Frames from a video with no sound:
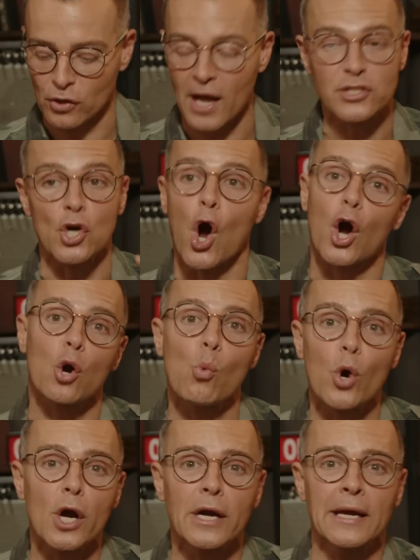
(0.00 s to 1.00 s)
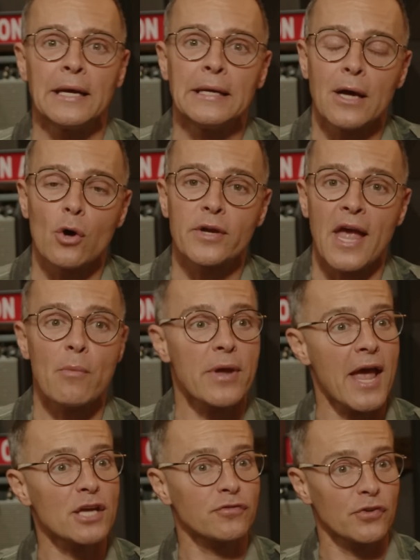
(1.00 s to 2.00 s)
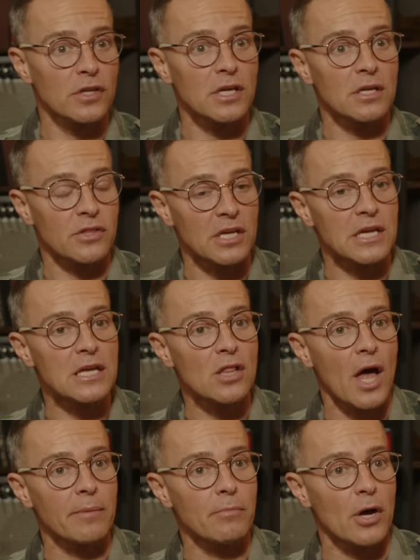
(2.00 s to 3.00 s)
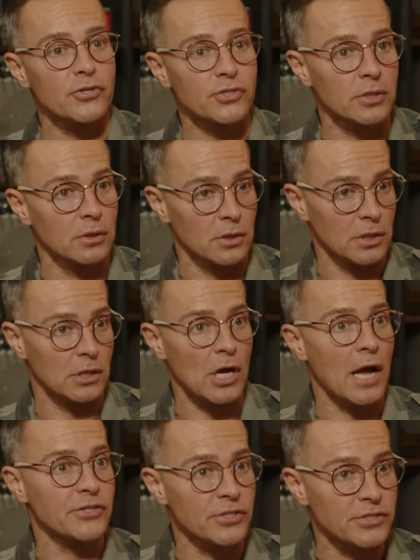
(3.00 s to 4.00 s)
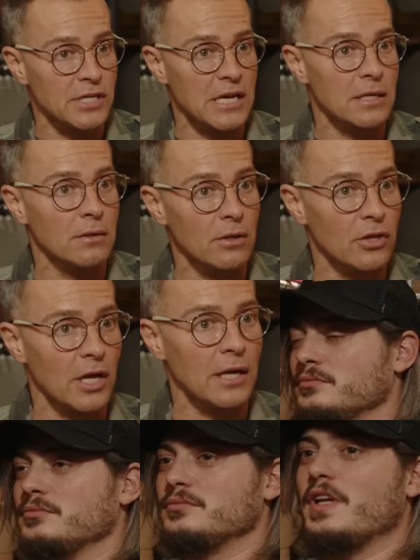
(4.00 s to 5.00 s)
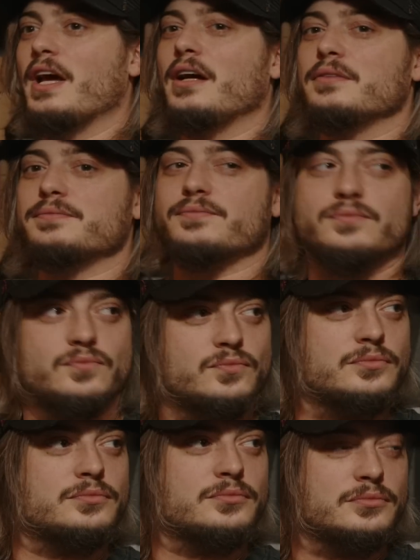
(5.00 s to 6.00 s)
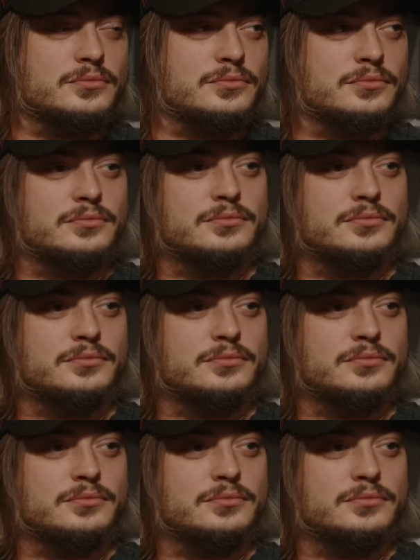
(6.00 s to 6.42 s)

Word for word: for lots of artwork. Okay, we asked for the the Elon Musk Constantine thing. Yeah. So we mm. want we